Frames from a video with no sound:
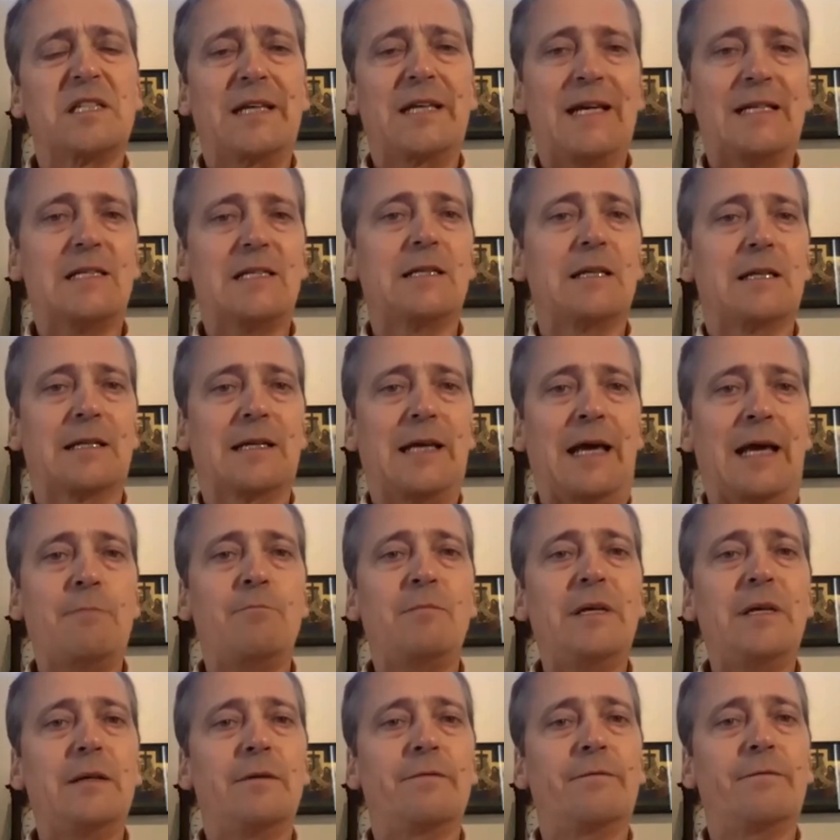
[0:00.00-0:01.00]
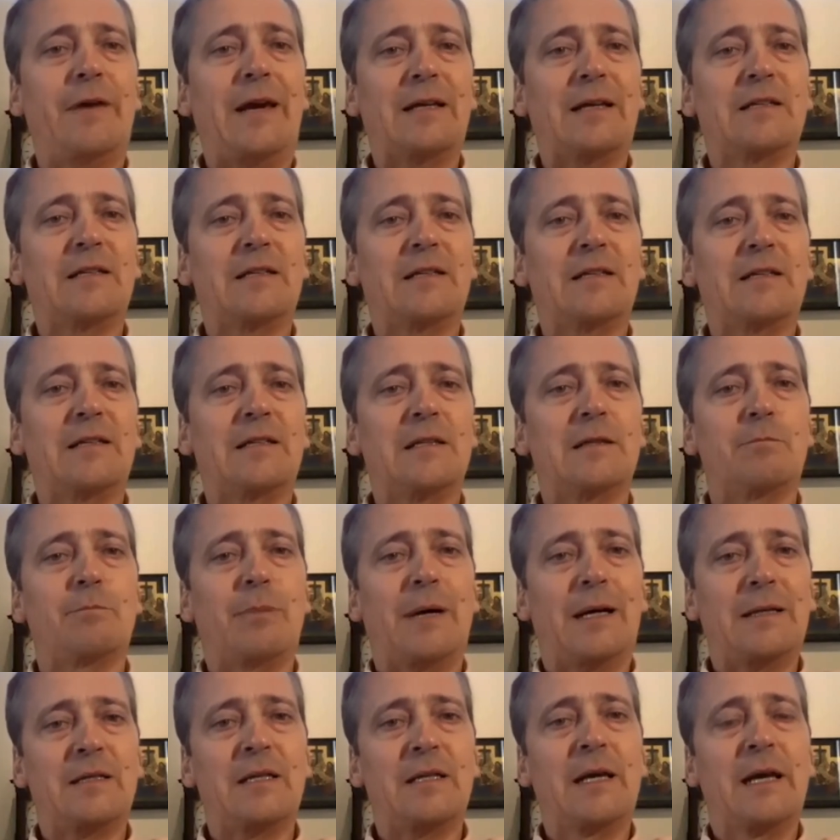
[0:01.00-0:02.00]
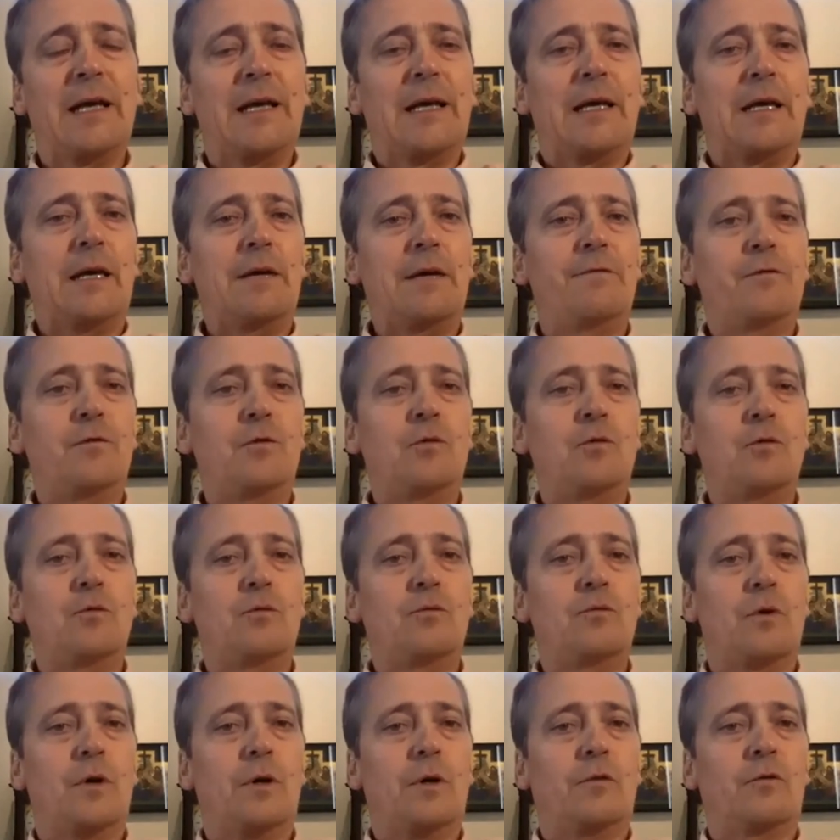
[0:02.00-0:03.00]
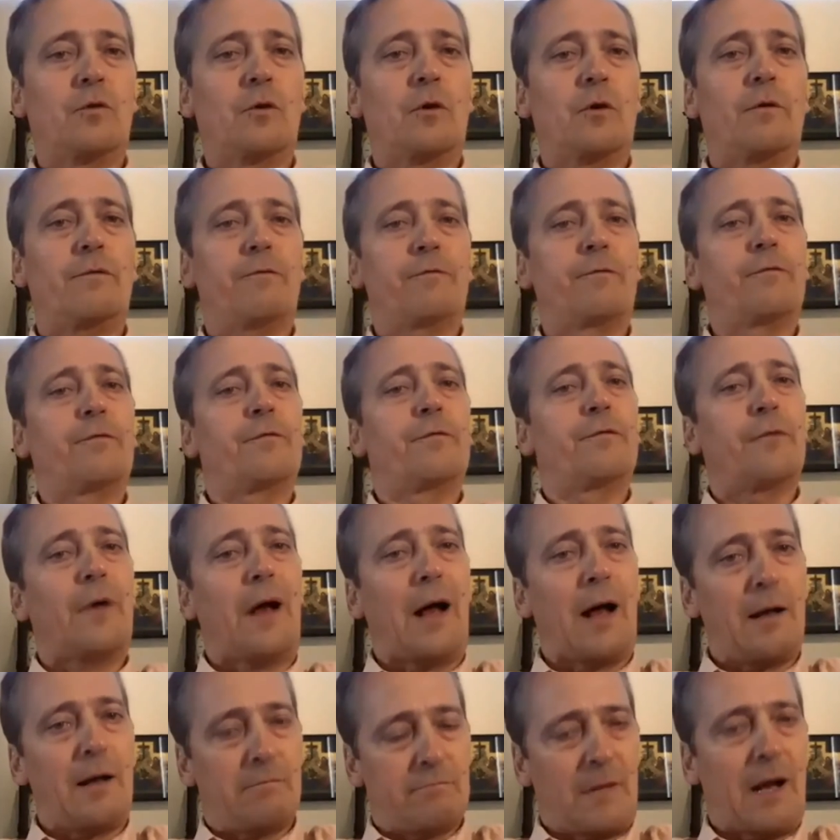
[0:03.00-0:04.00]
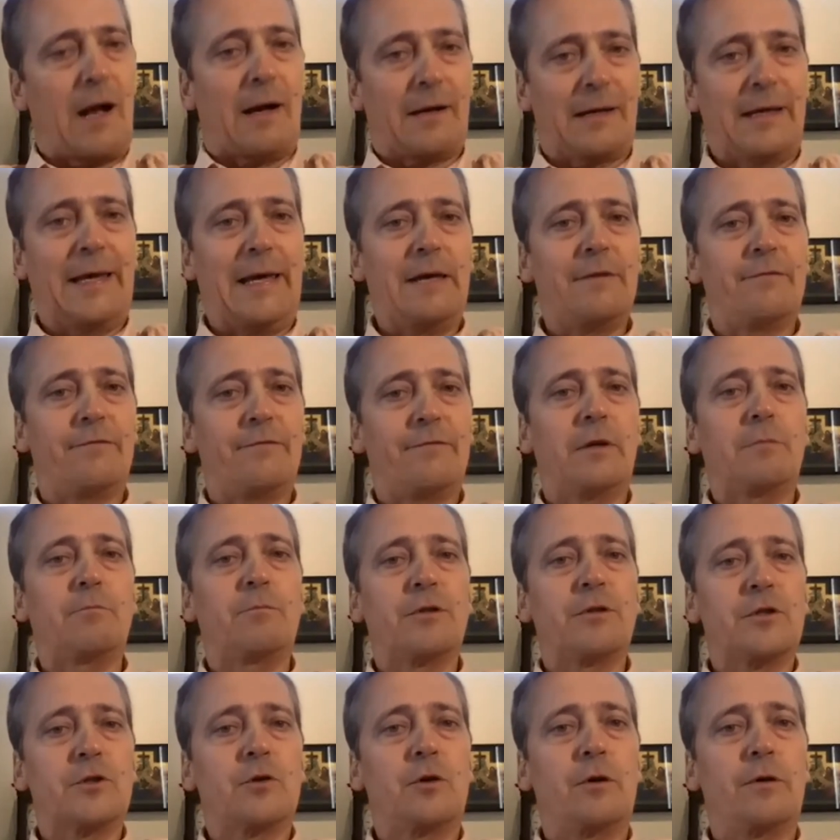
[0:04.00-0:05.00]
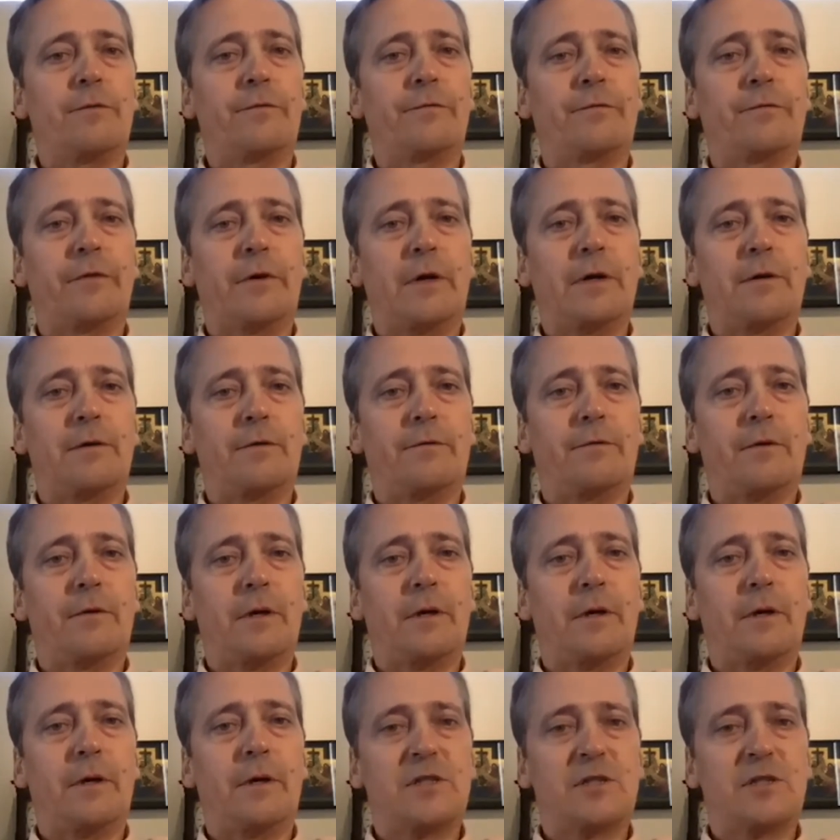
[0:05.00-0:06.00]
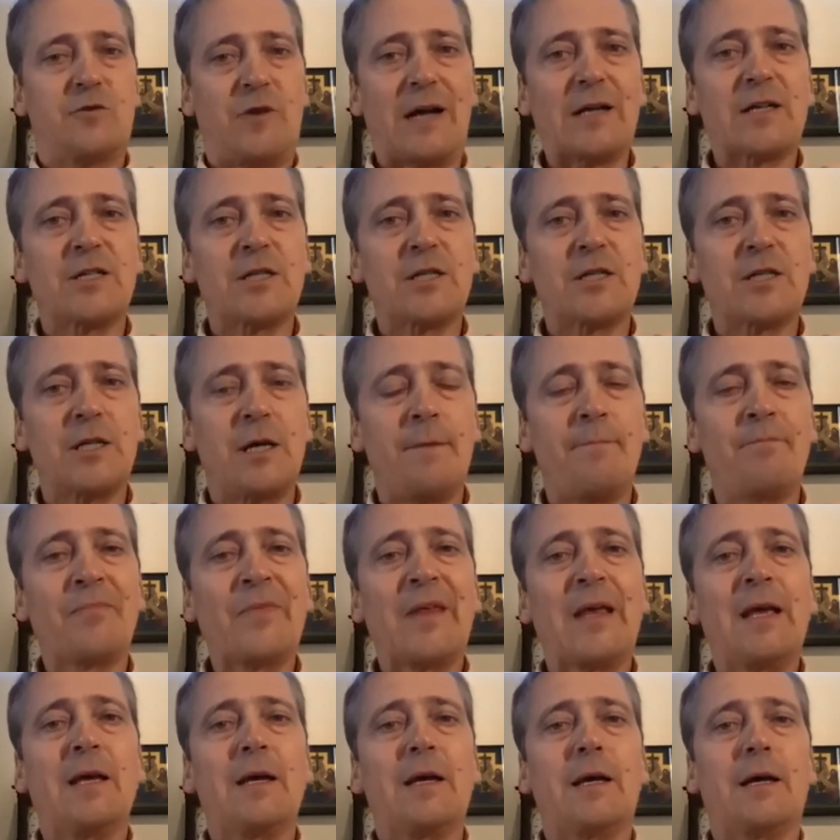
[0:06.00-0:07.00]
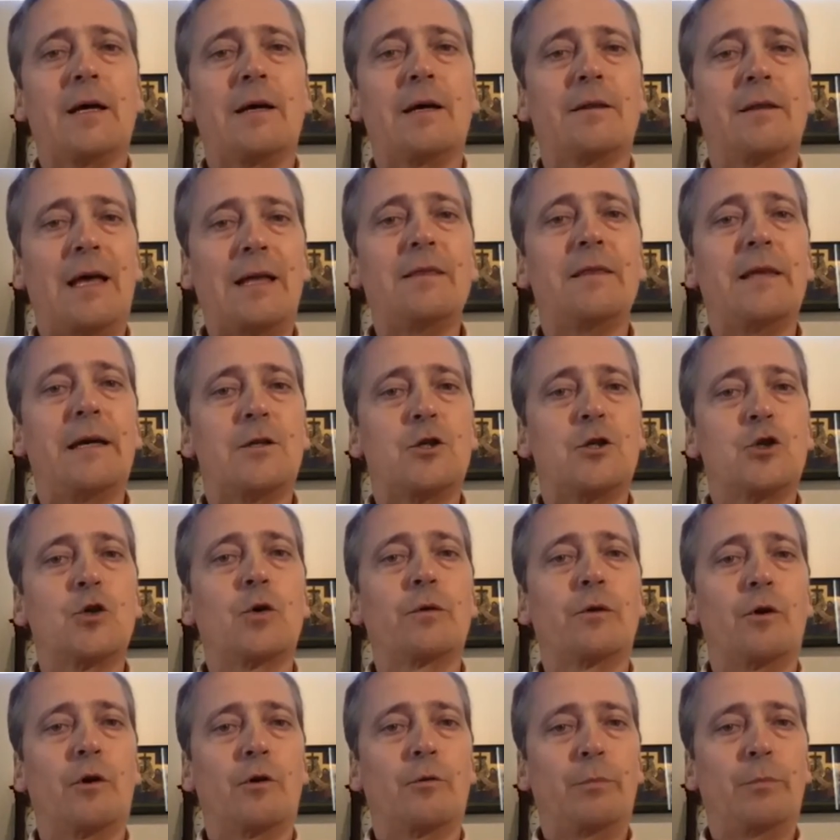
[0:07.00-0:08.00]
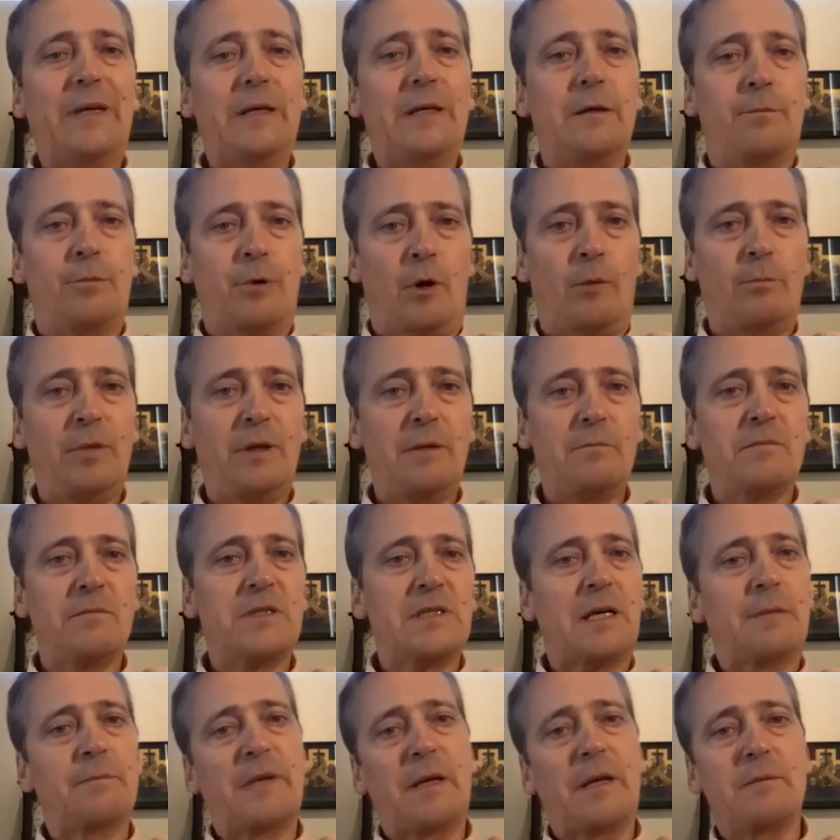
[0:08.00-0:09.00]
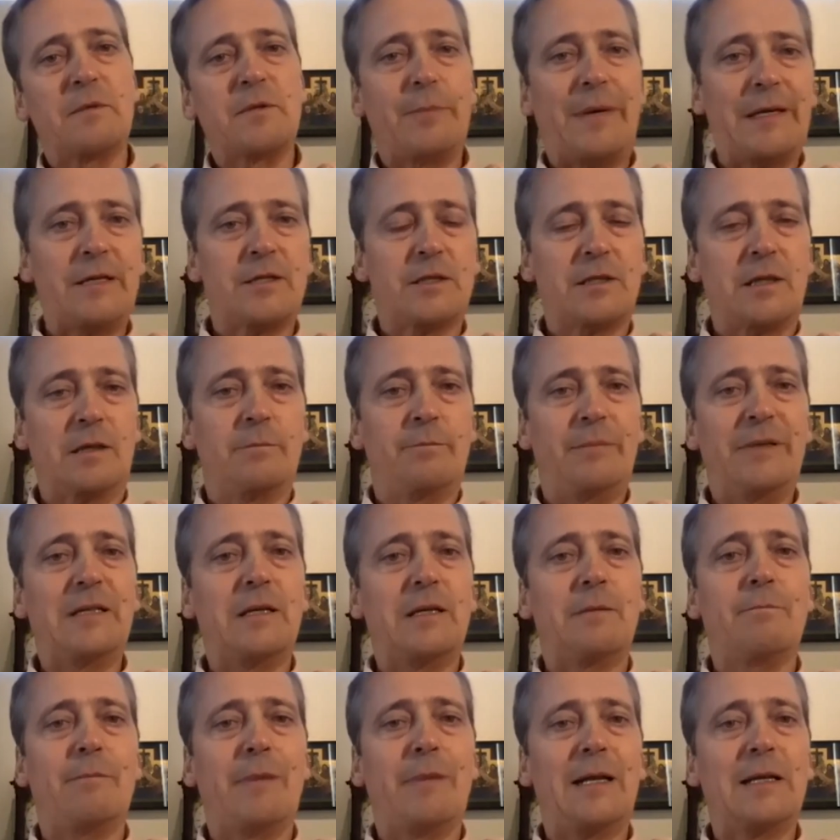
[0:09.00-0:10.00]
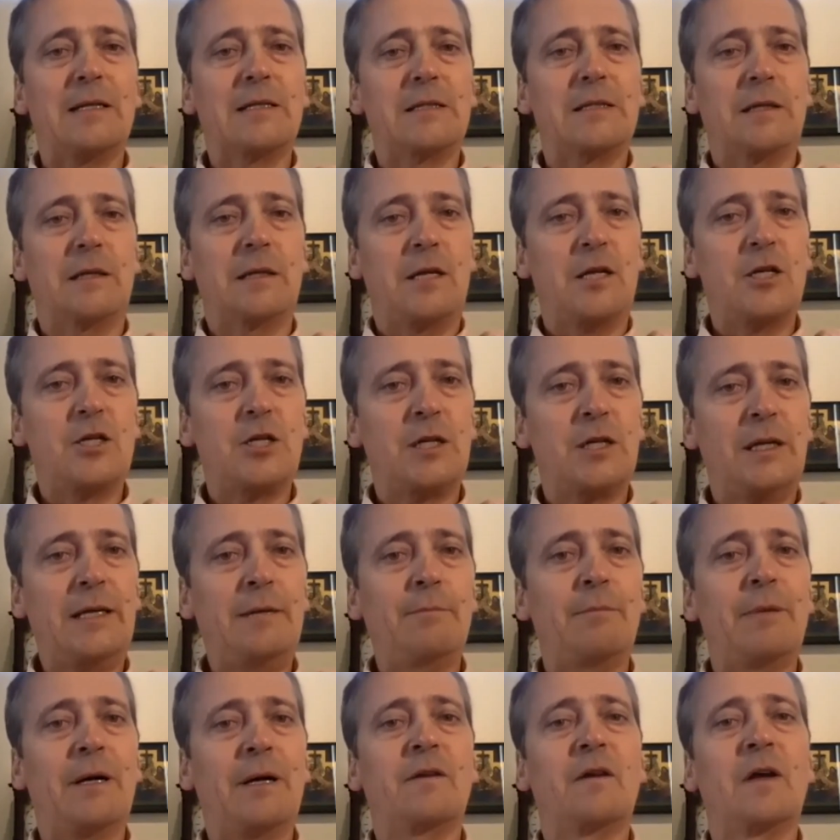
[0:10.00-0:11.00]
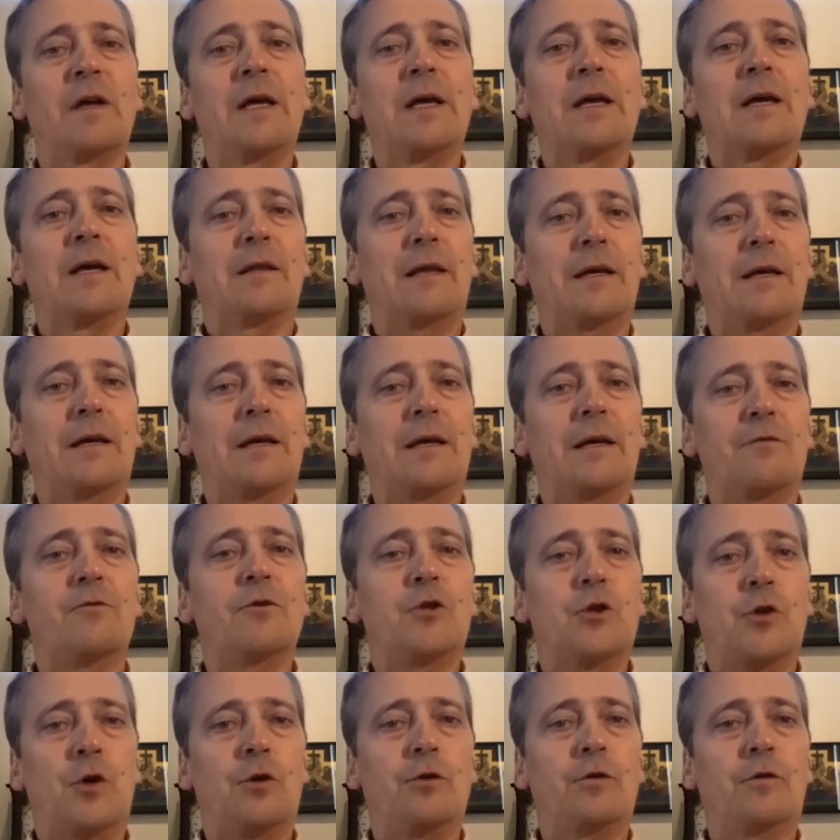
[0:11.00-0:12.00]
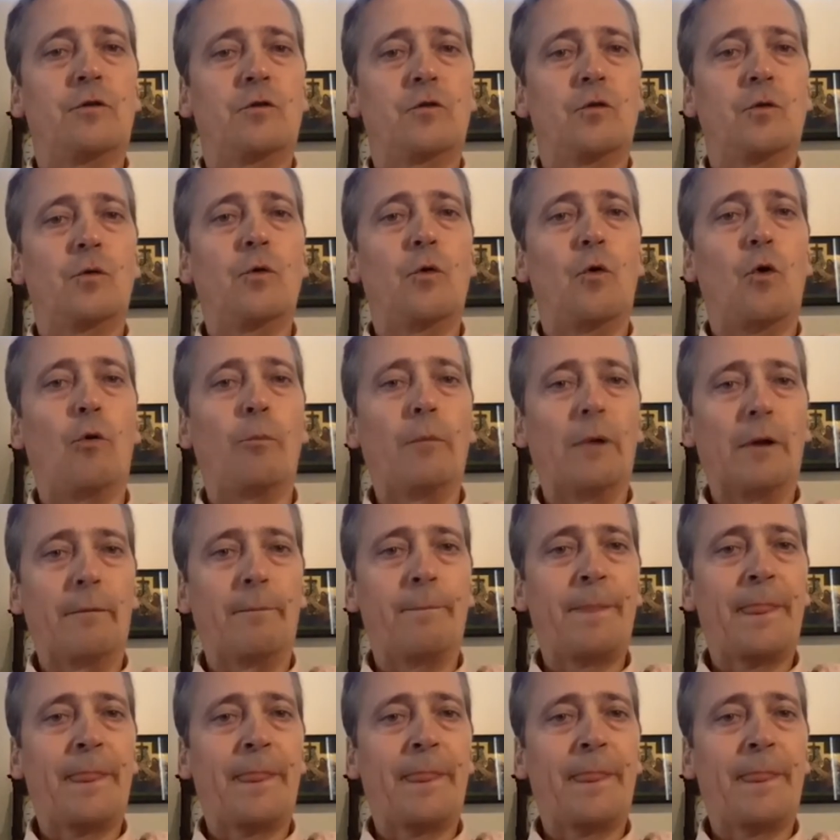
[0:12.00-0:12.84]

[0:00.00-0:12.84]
Yes, it can be affected, but if you sort of are careful and preserve structure, then that should not be a problem. Sometimes patients are a bit imbalanced initially, but that returns to normal.